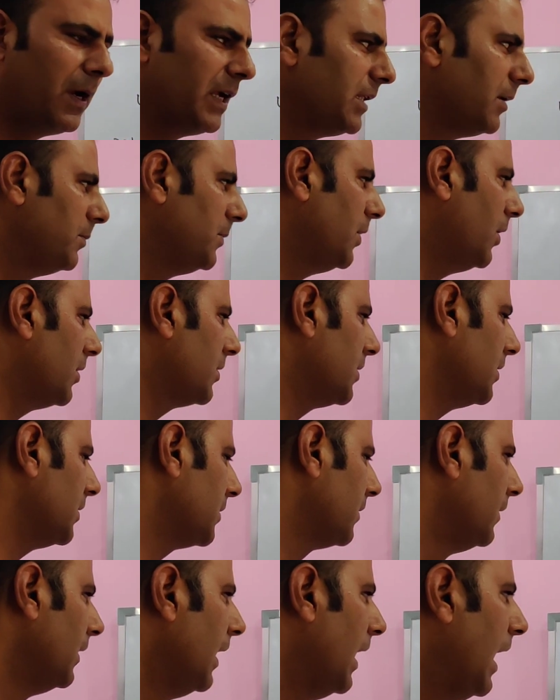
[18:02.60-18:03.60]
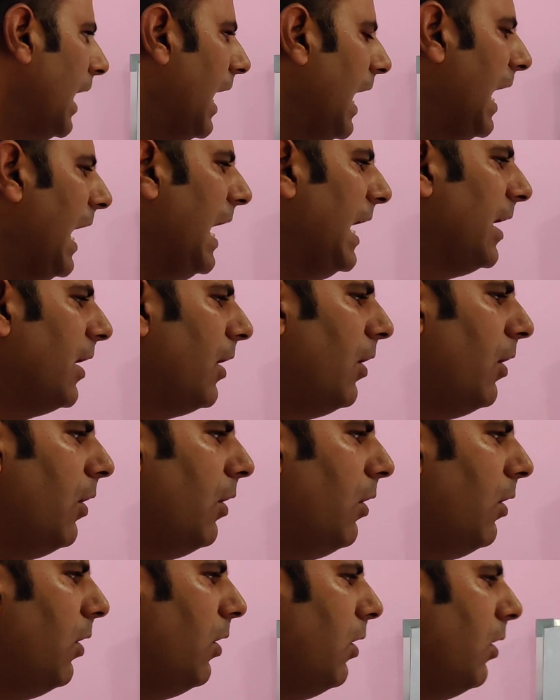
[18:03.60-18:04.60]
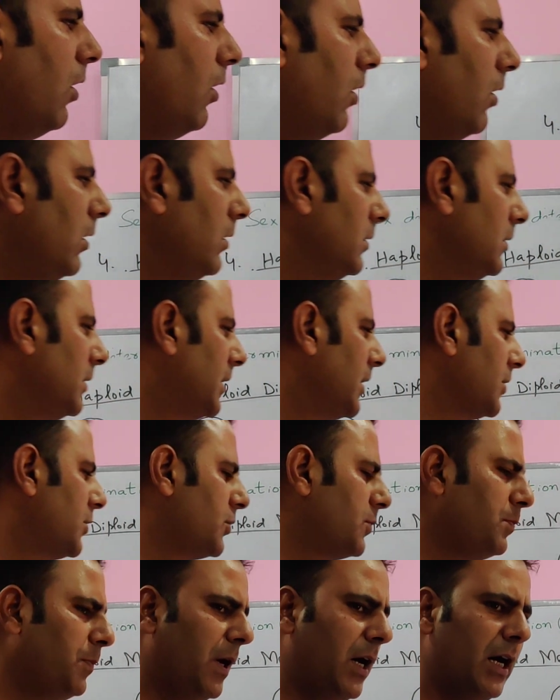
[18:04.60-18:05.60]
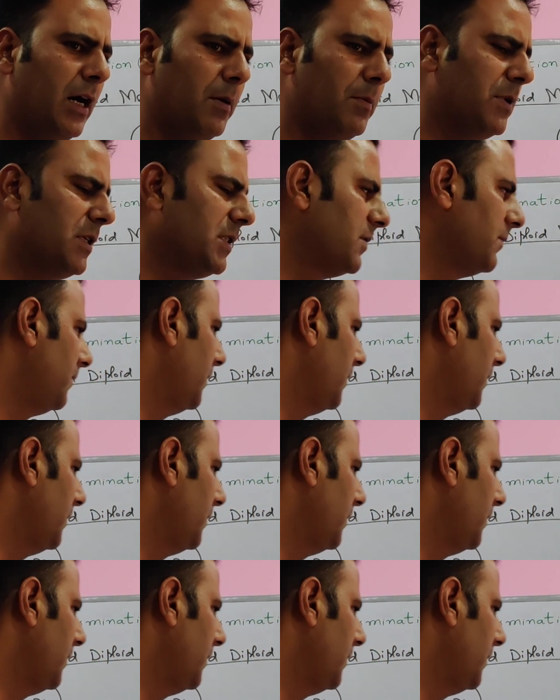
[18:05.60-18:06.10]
by the meiosis. And all the sperms